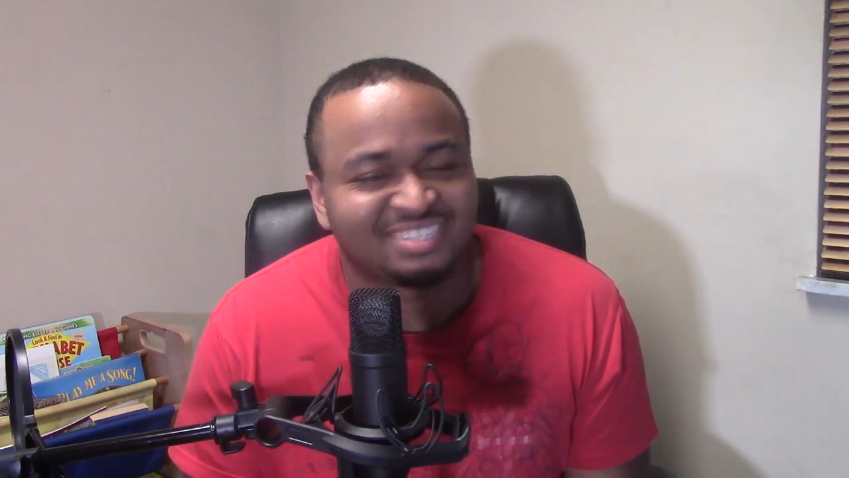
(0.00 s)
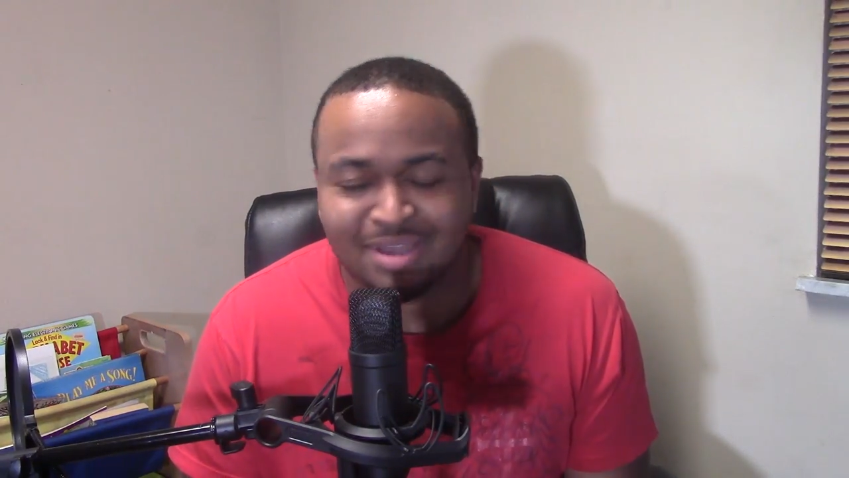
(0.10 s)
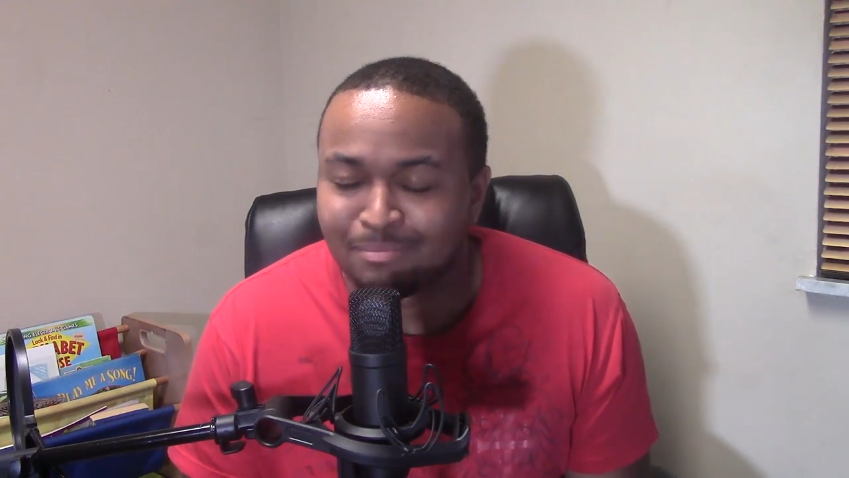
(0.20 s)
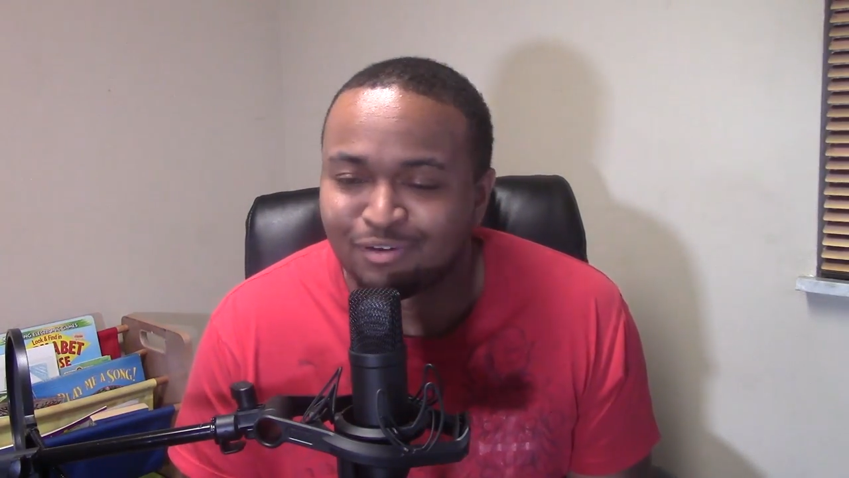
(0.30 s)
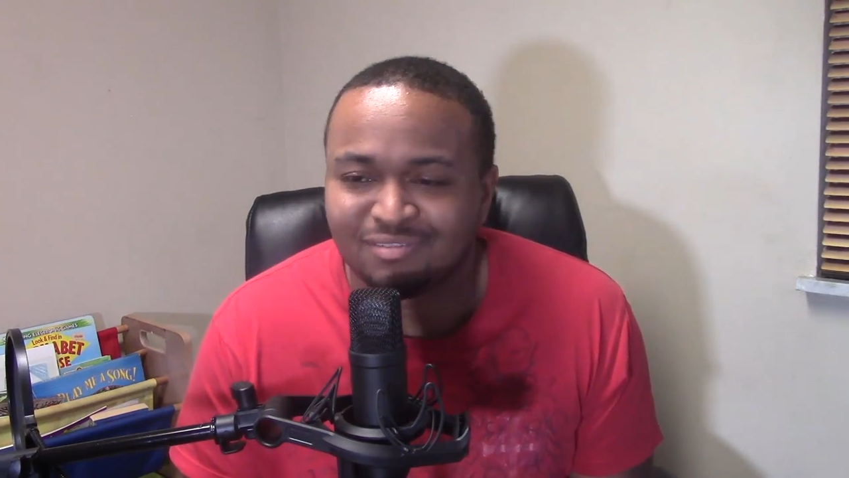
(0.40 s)
So
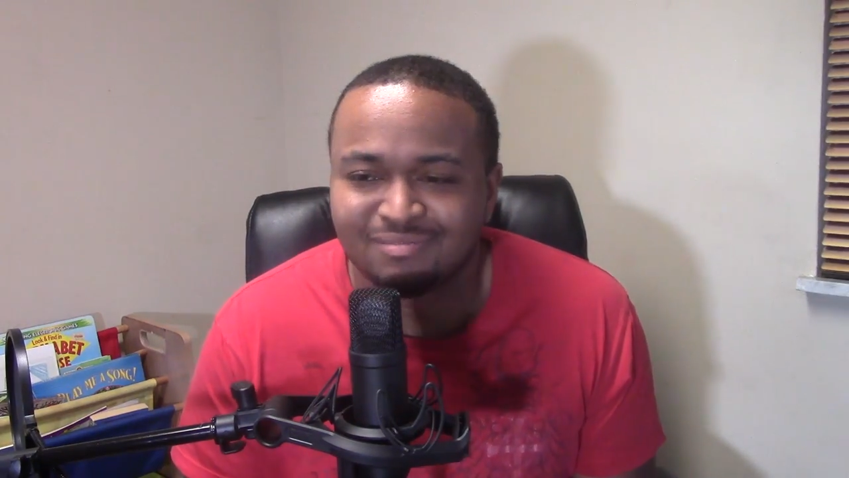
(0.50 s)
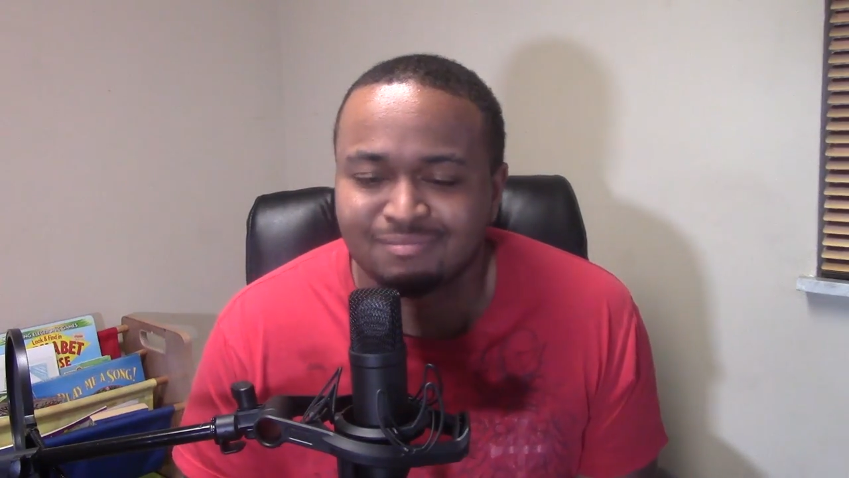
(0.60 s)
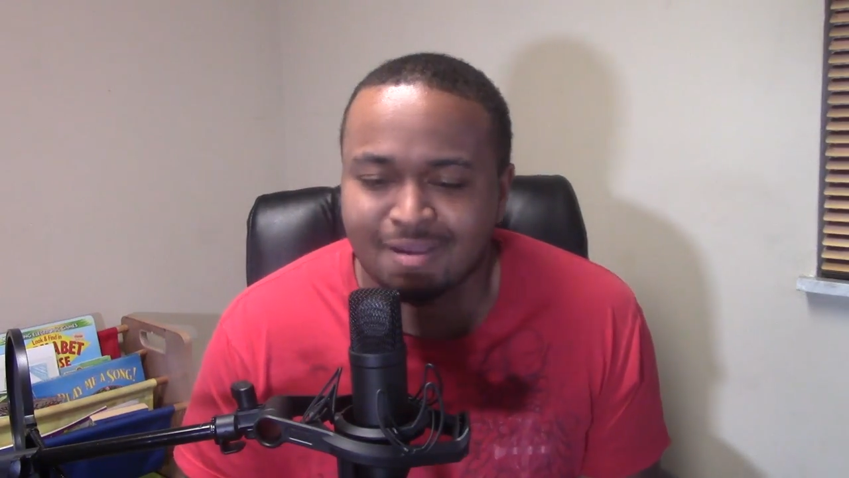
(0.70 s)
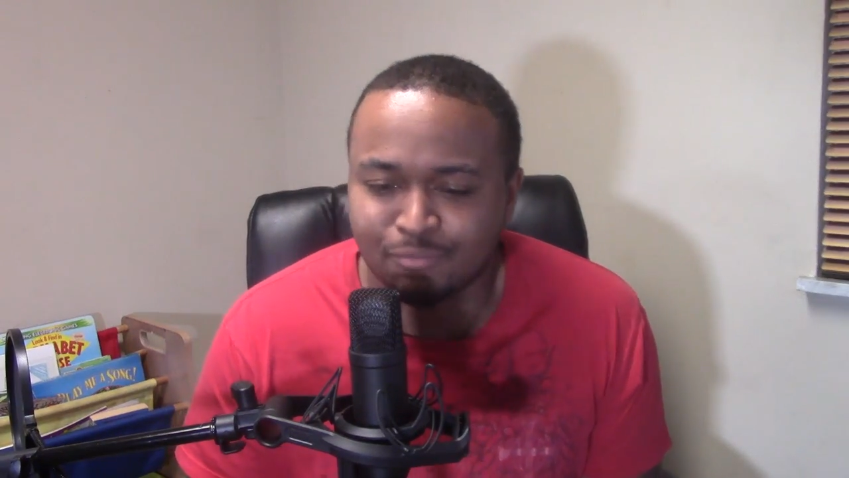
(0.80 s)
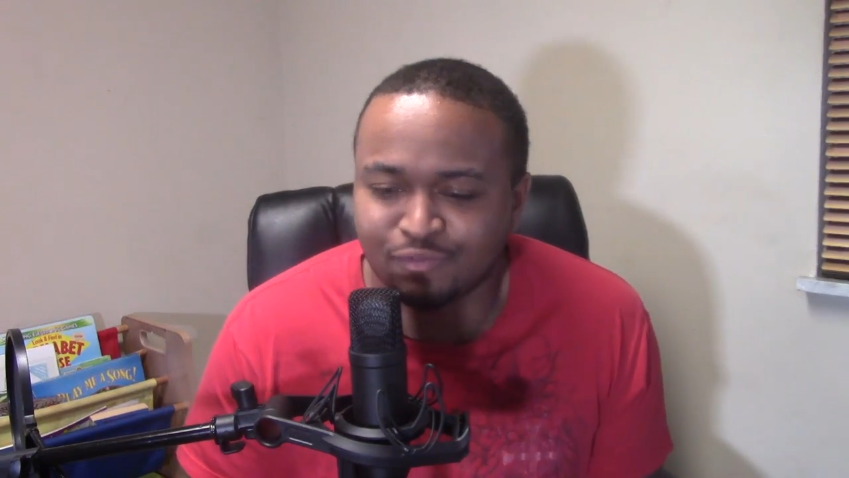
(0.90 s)
I
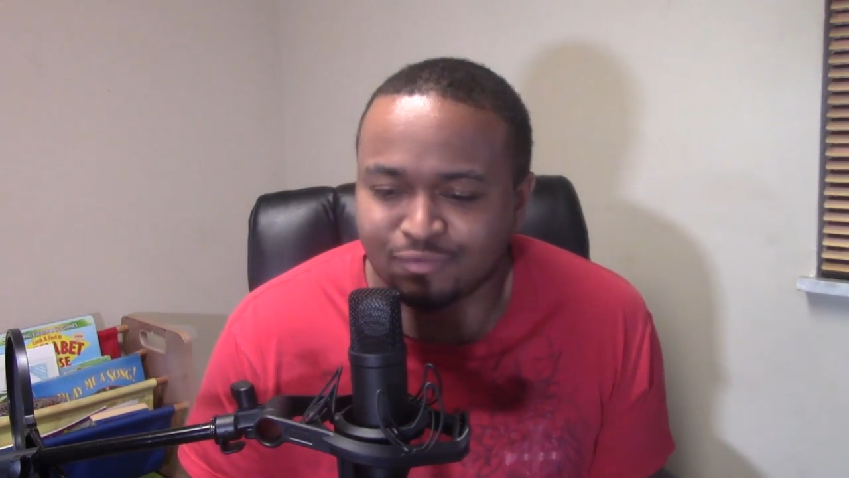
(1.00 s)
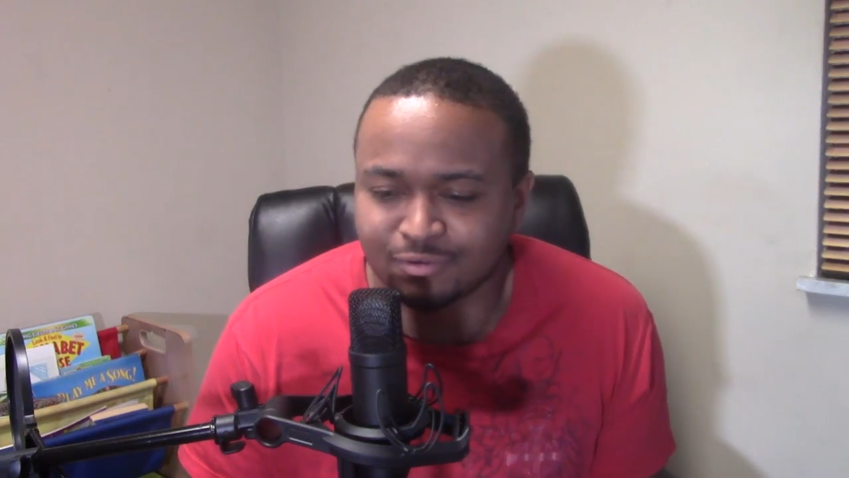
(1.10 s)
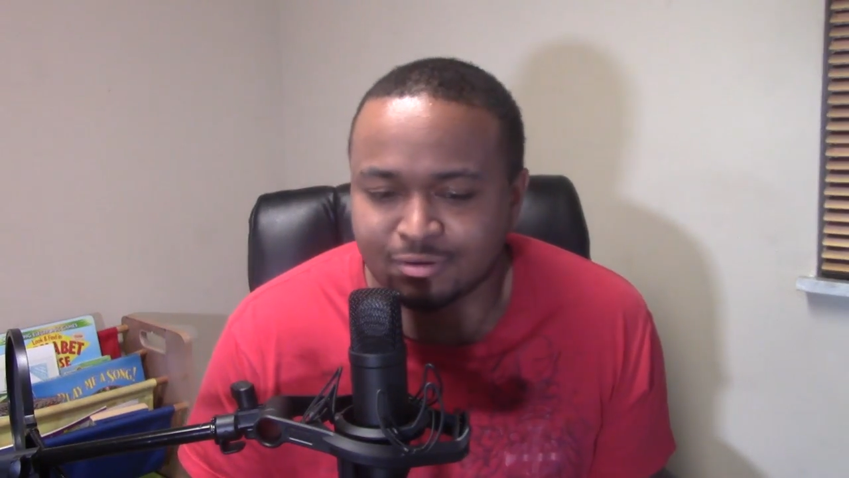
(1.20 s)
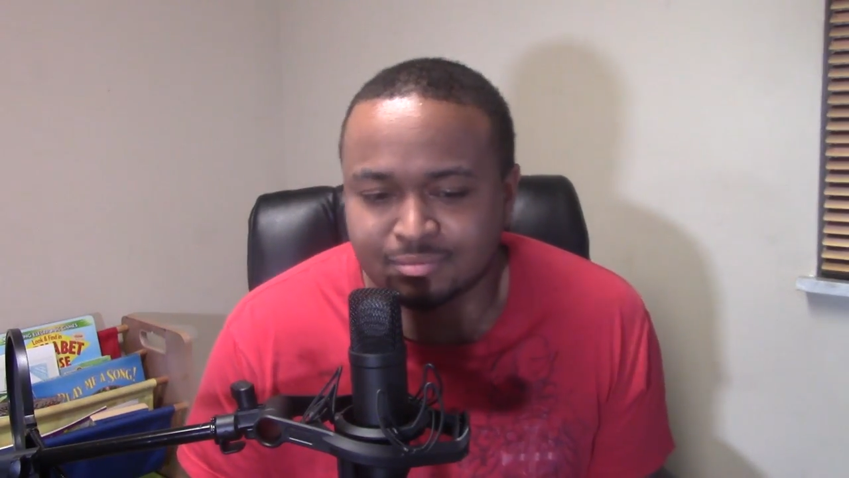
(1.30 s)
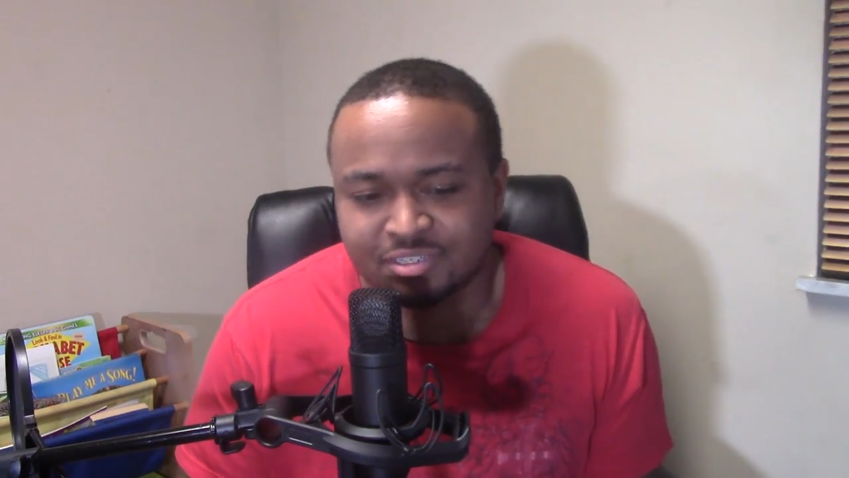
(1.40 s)
moved
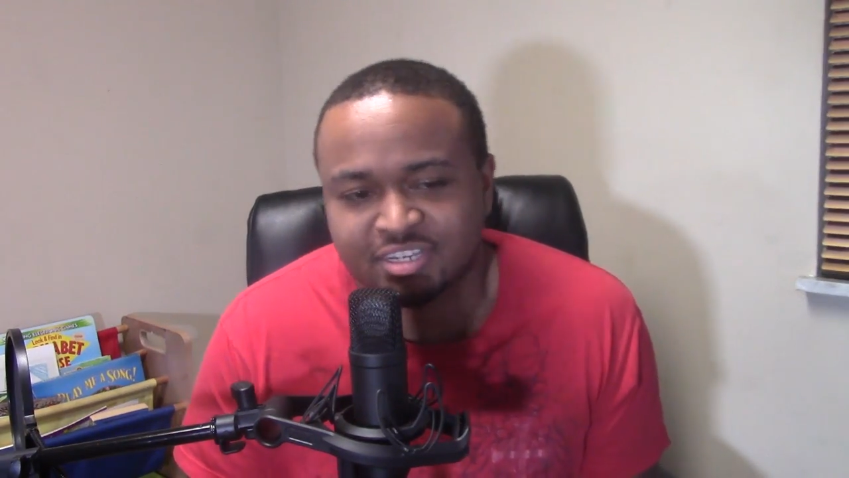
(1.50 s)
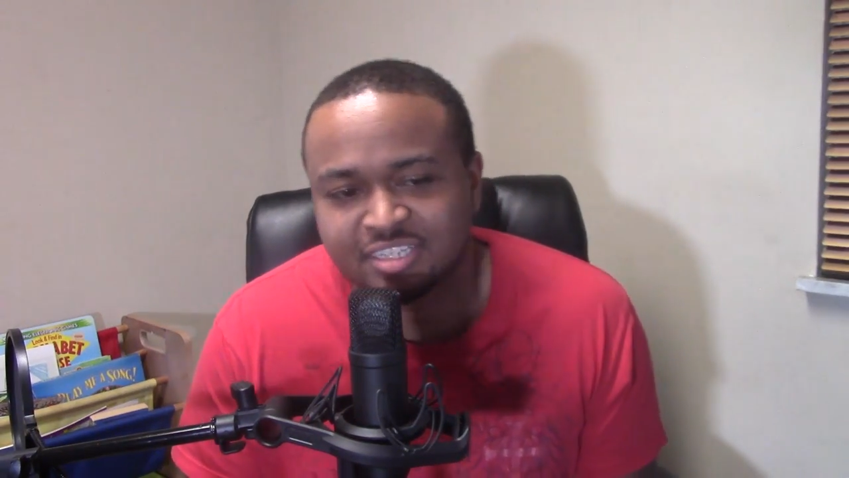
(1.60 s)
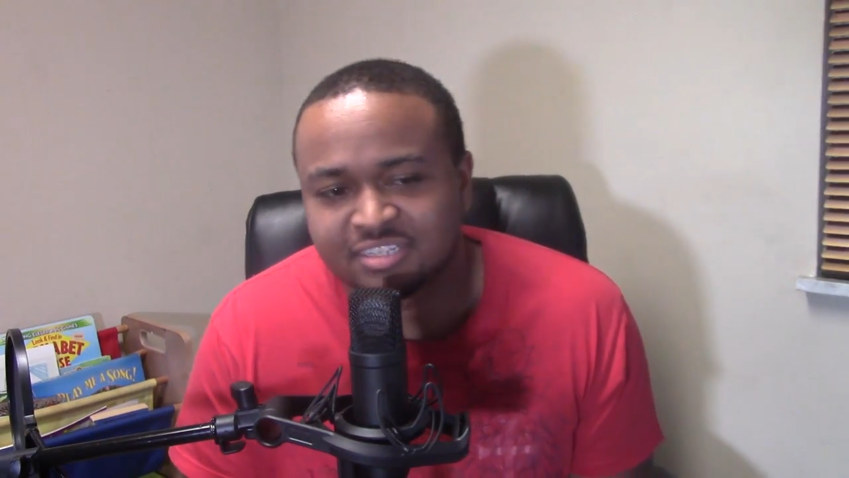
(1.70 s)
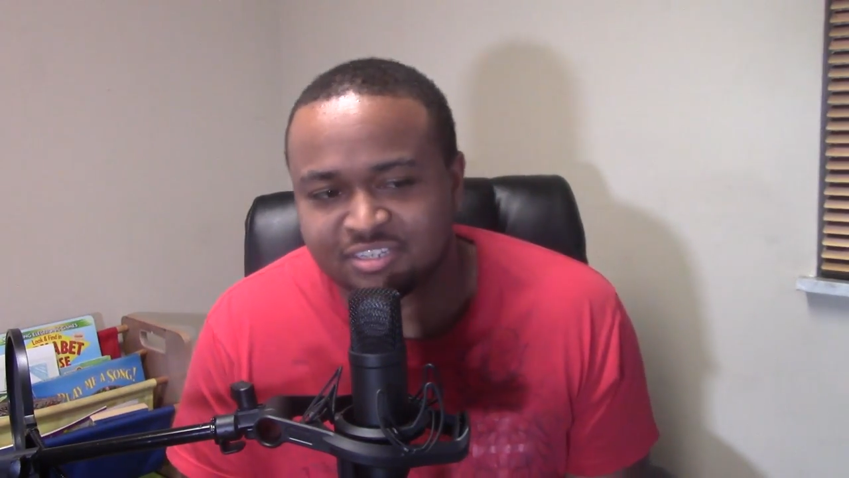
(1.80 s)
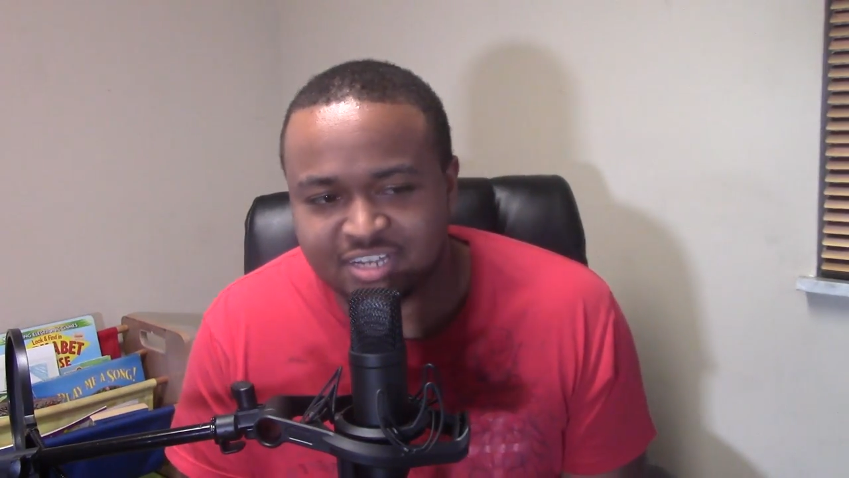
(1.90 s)
rooms,
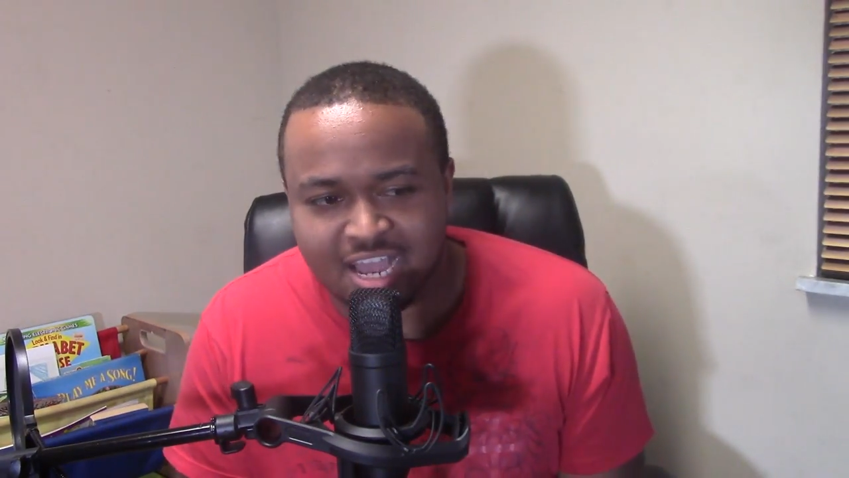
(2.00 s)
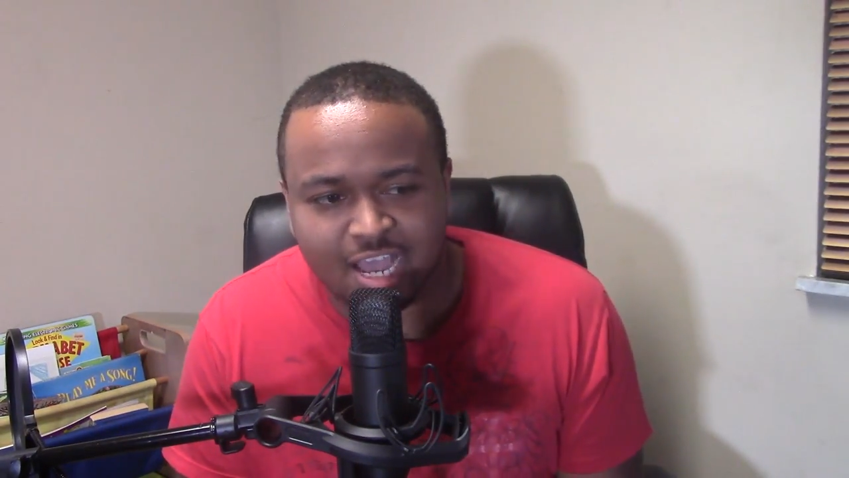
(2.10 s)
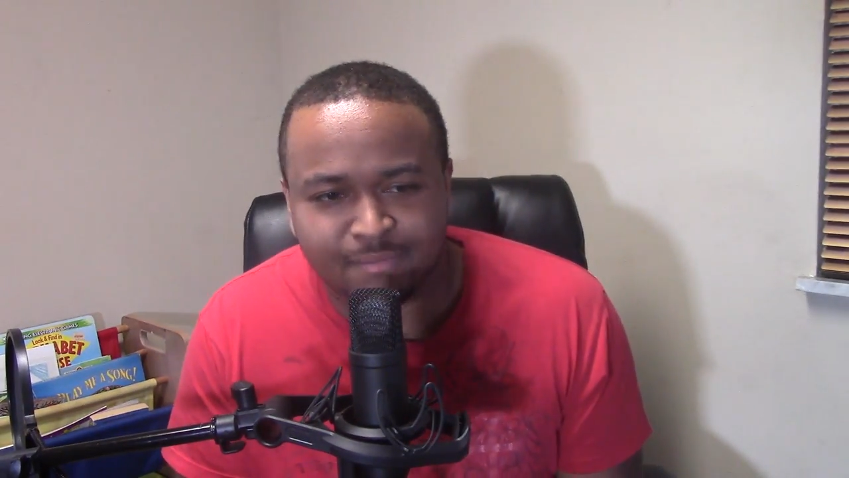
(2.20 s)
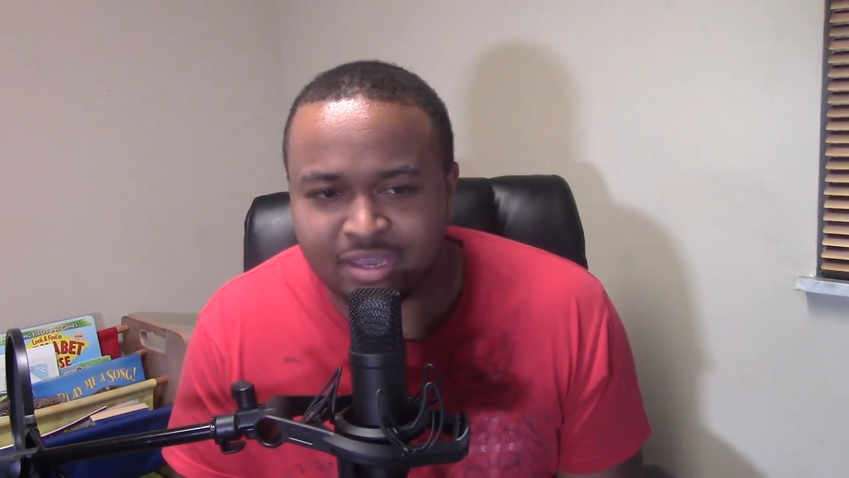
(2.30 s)
changed the job,